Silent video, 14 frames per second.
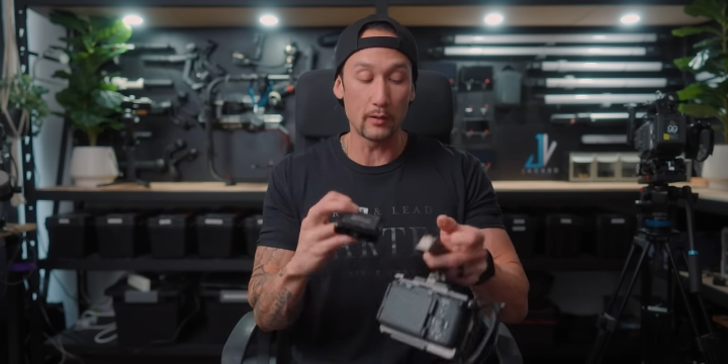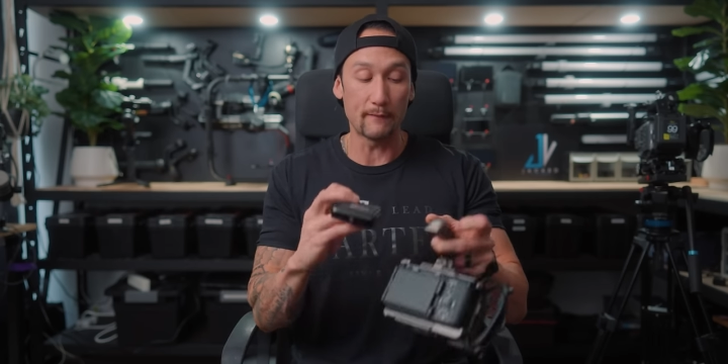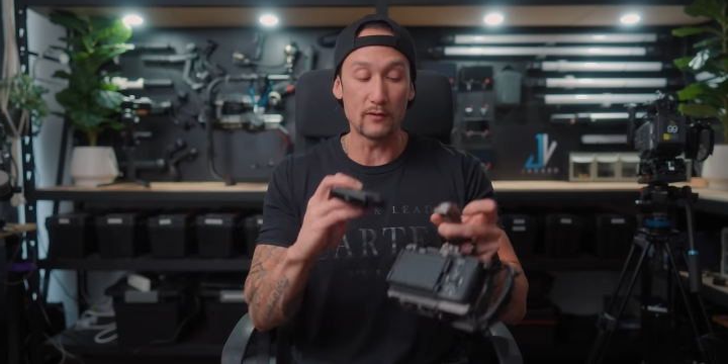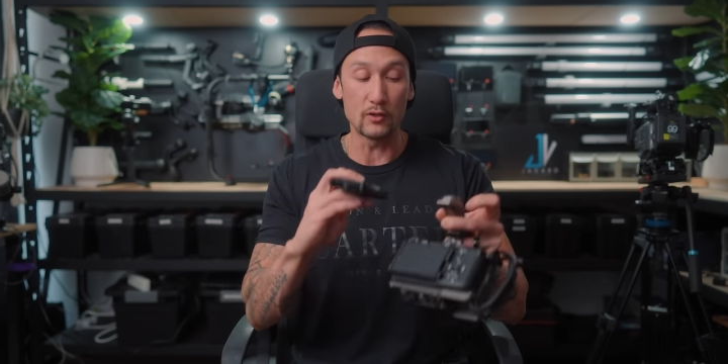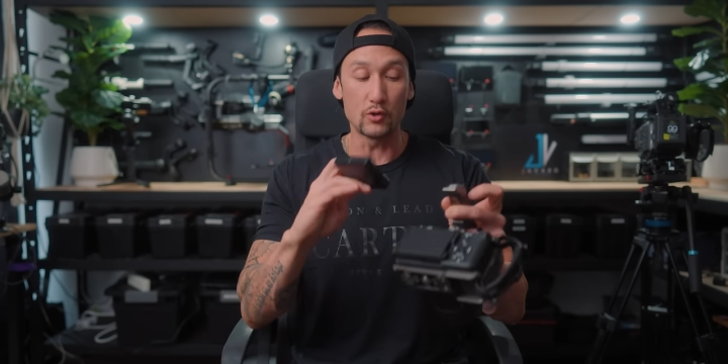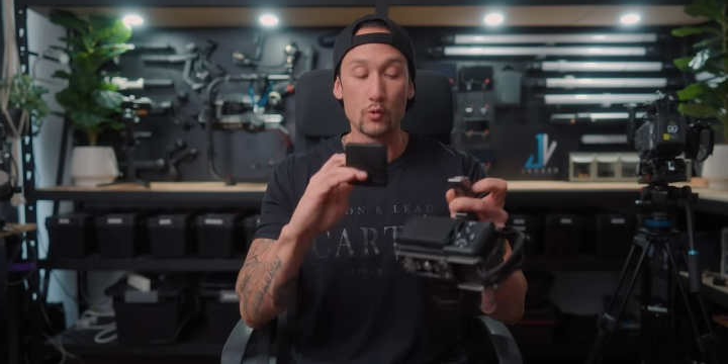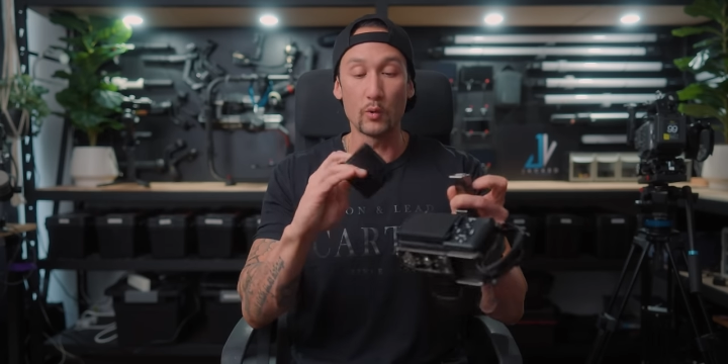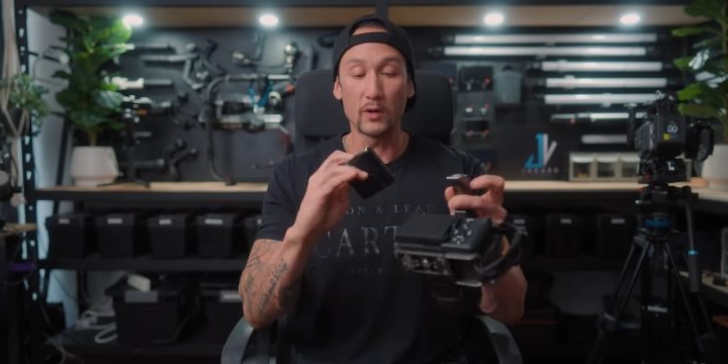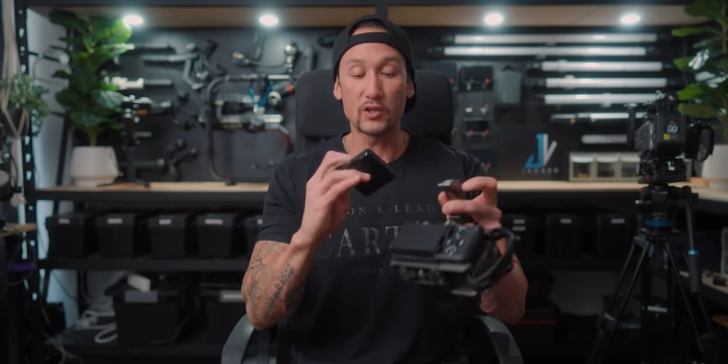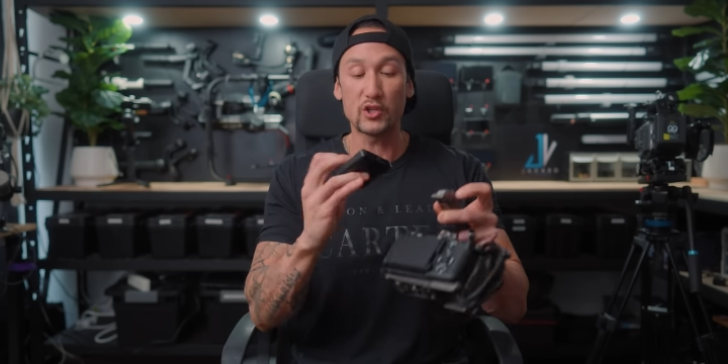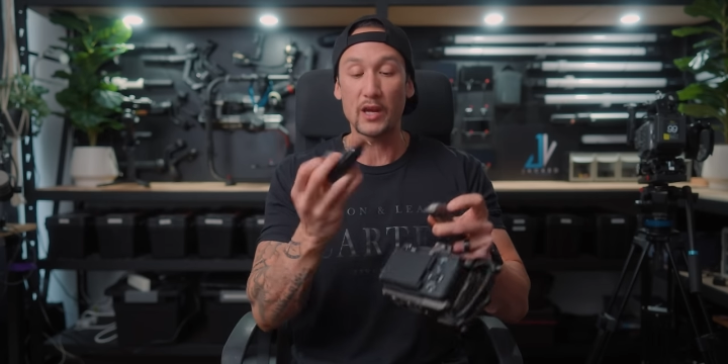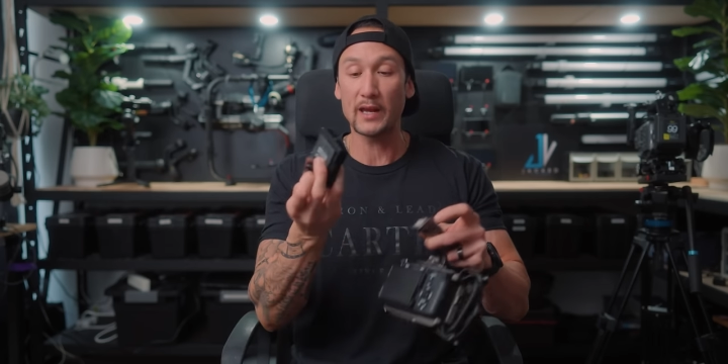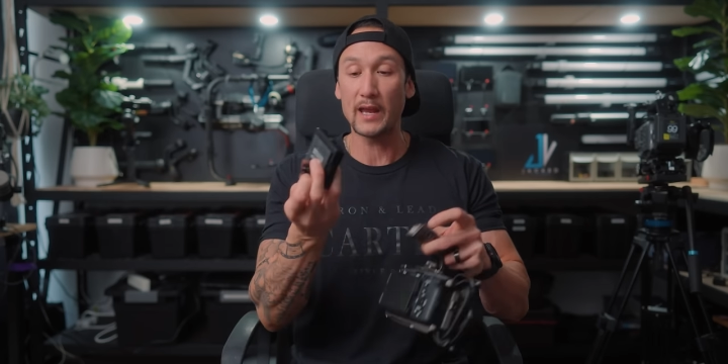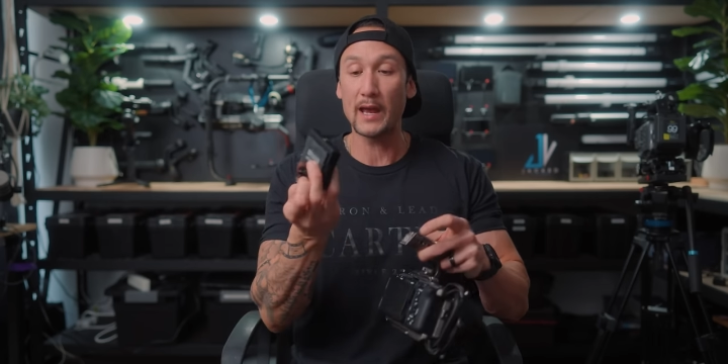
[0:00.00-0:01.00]
if you do wanna
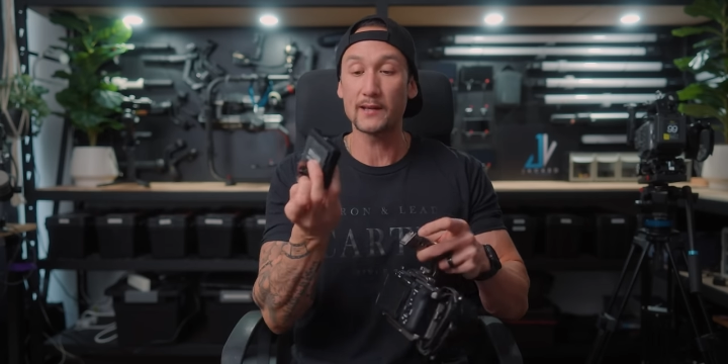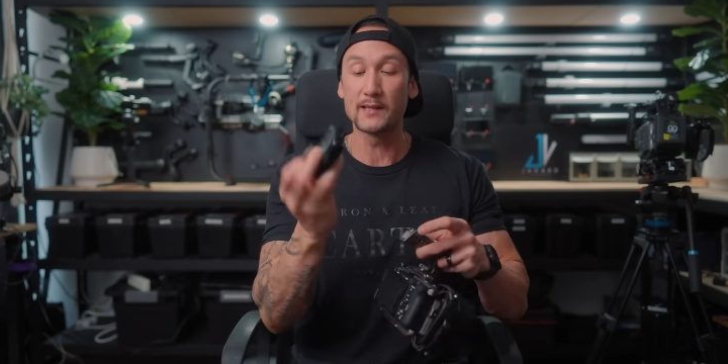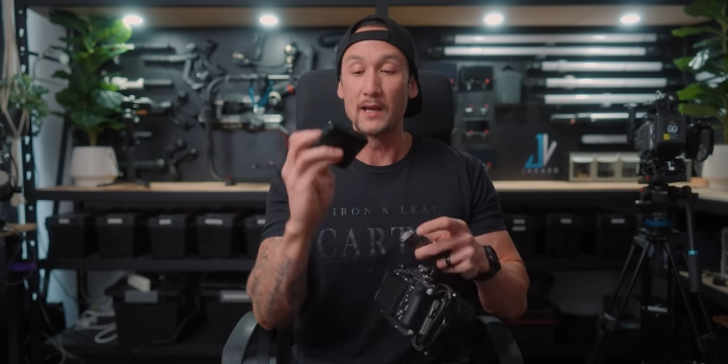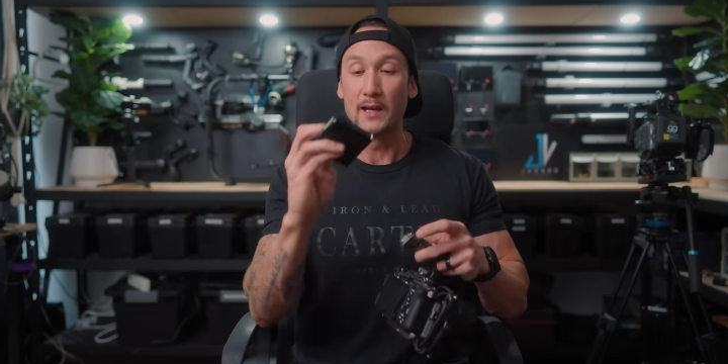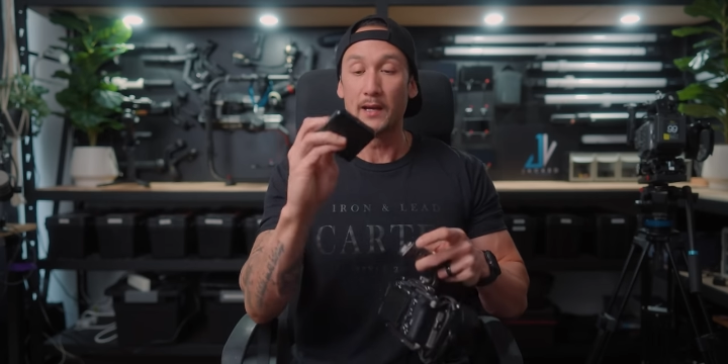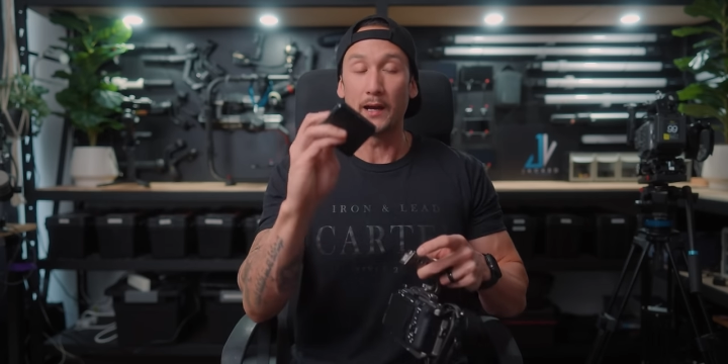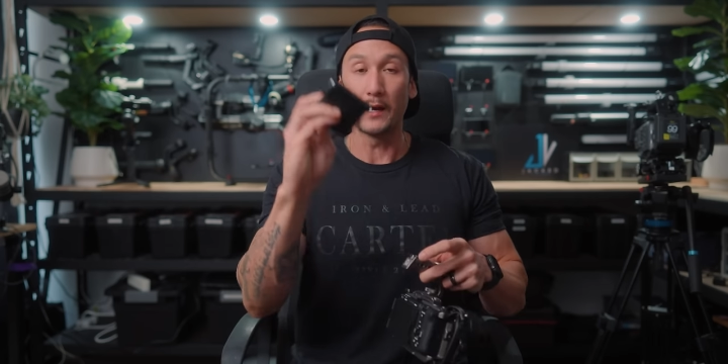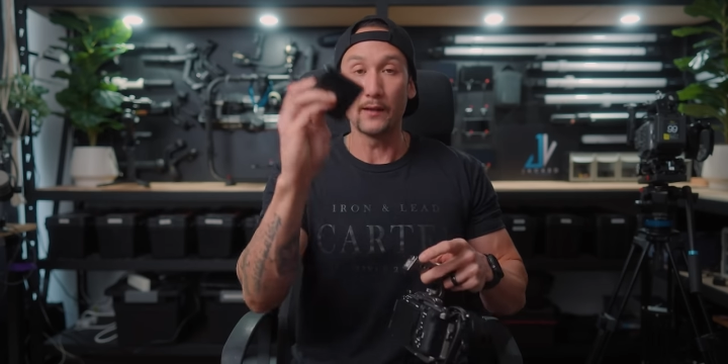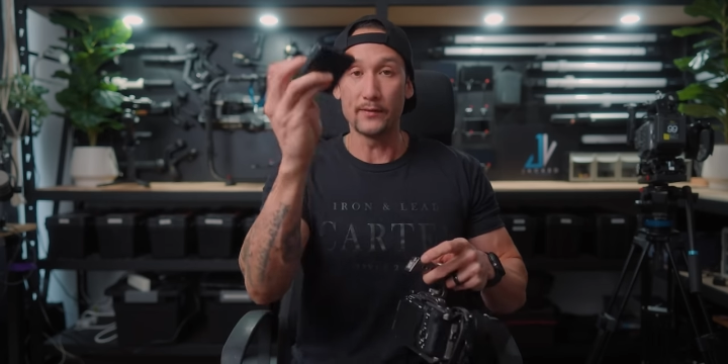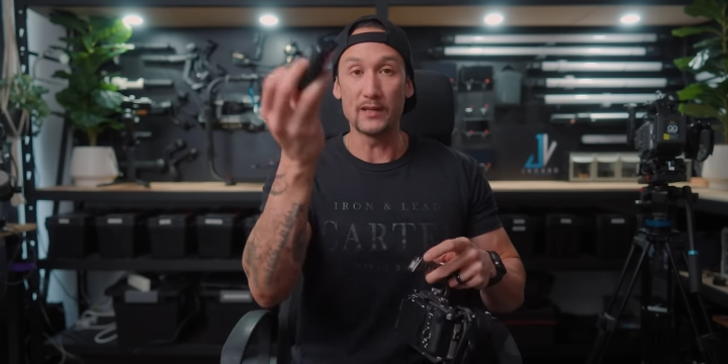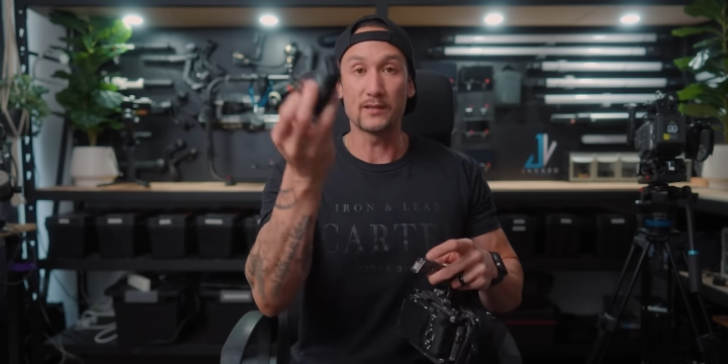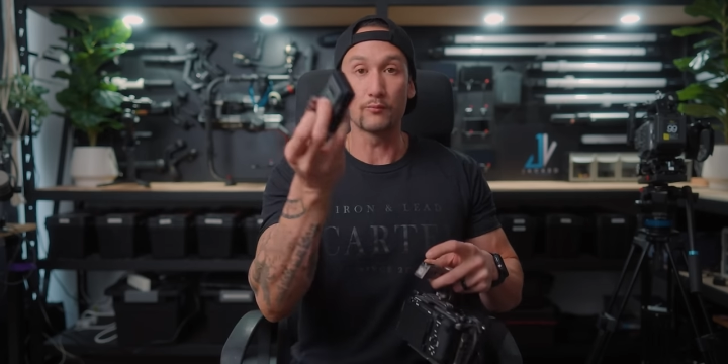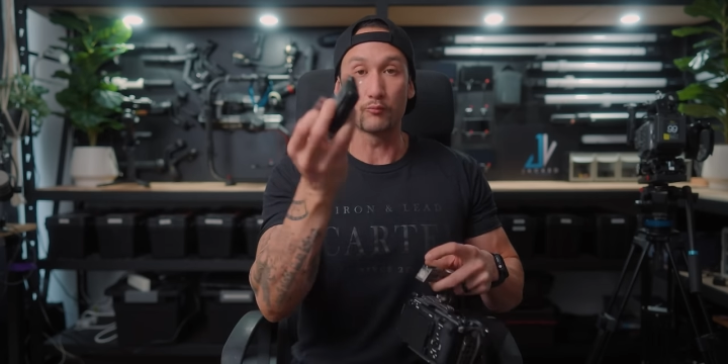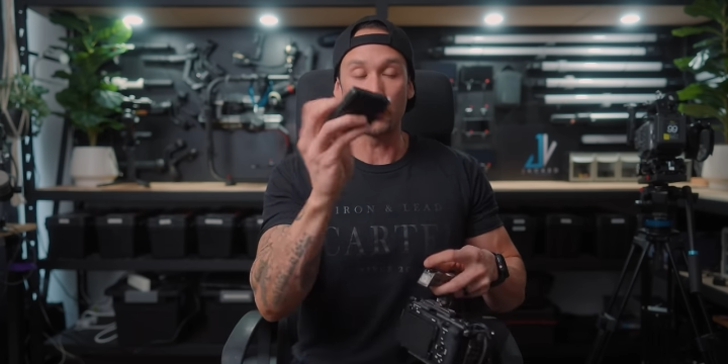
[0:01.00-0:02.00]
check out uh, this